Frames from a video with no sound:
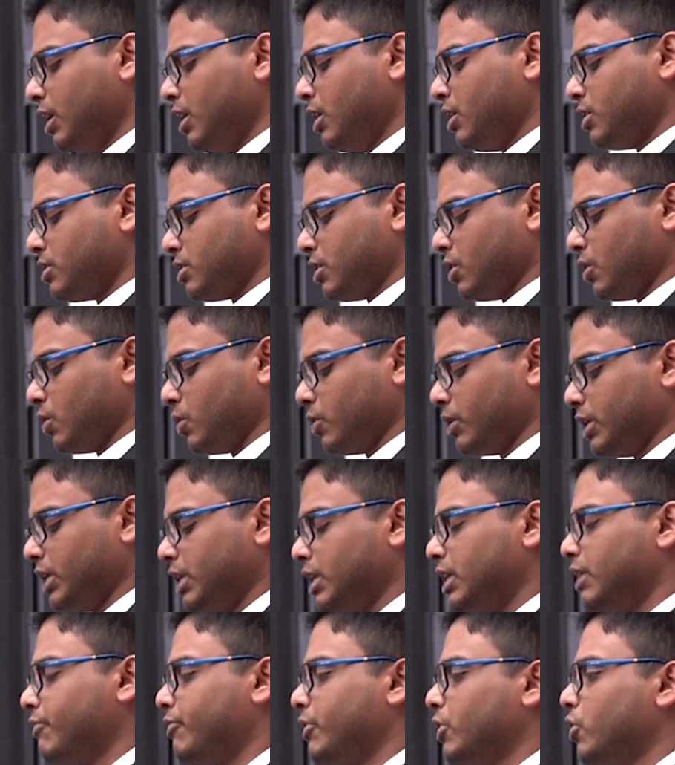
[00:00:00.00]
So
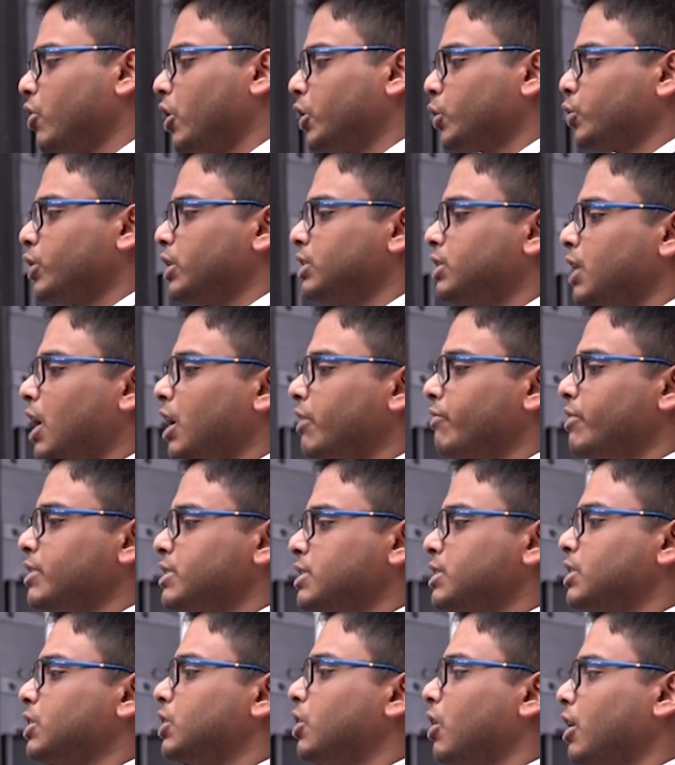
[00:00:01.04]
if you go to the
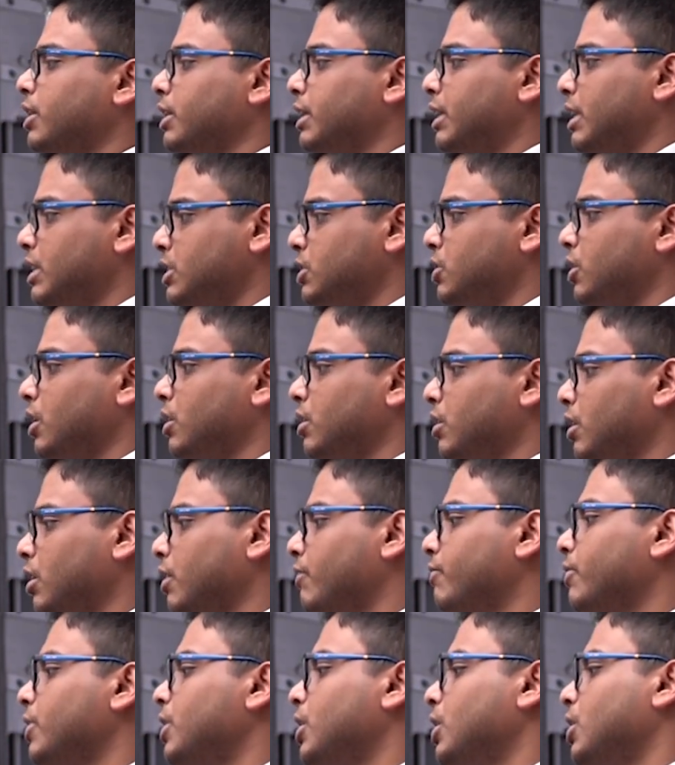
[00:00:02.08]

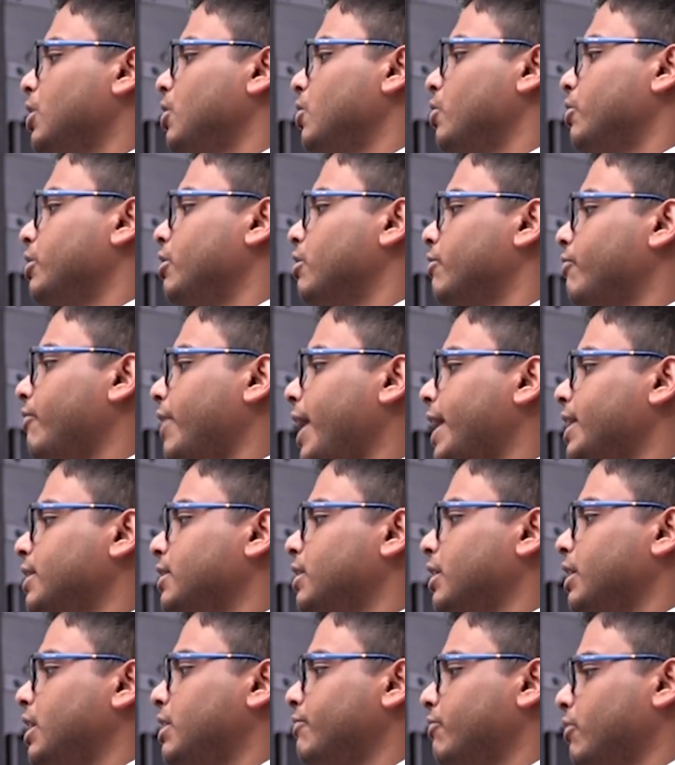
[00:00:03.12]
jarvis.nist.gov, you'll find
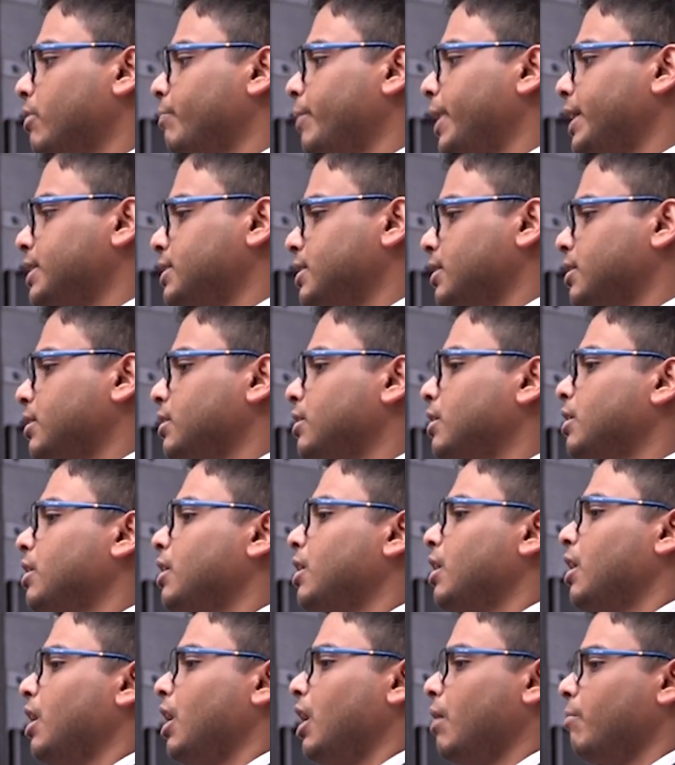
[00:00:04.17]
the information
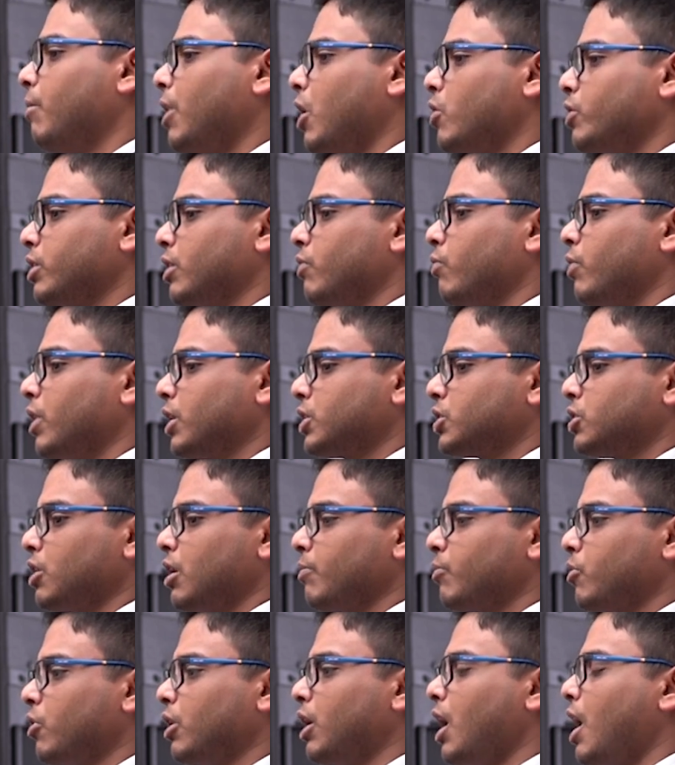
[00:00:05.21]
about a
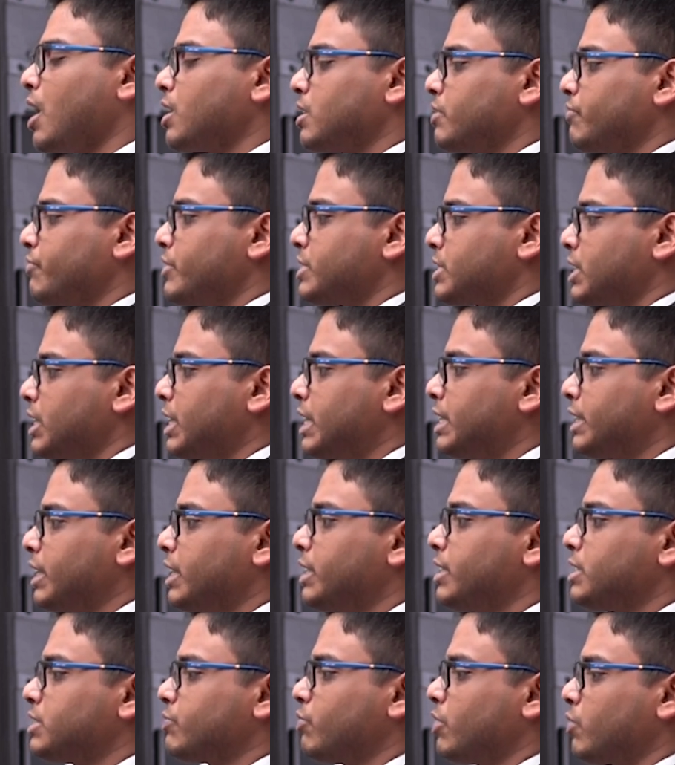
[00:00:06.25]
workshop called Artificial
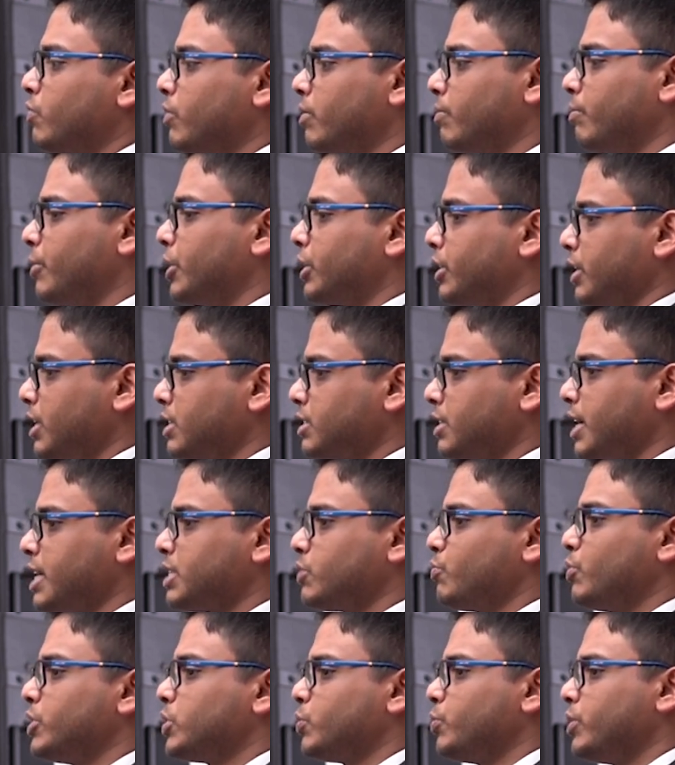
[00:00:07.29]
Intelligence for Material
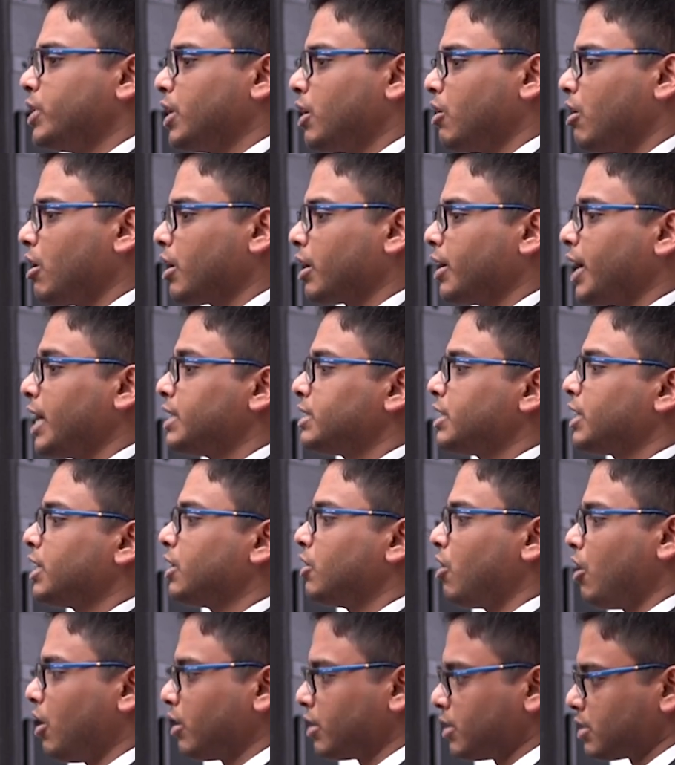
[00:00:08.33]
Science, which we are organizing in
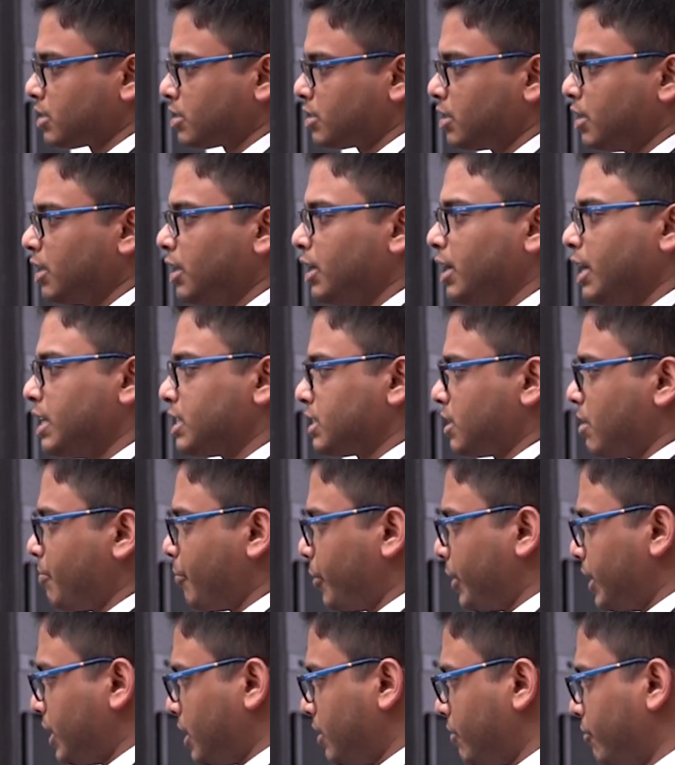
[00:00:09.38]
August. It's
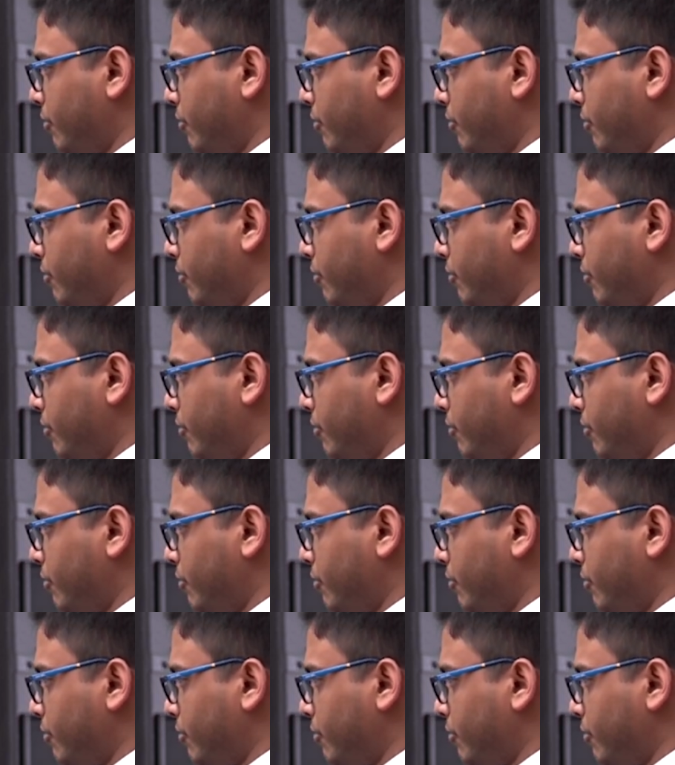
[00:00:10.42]
completely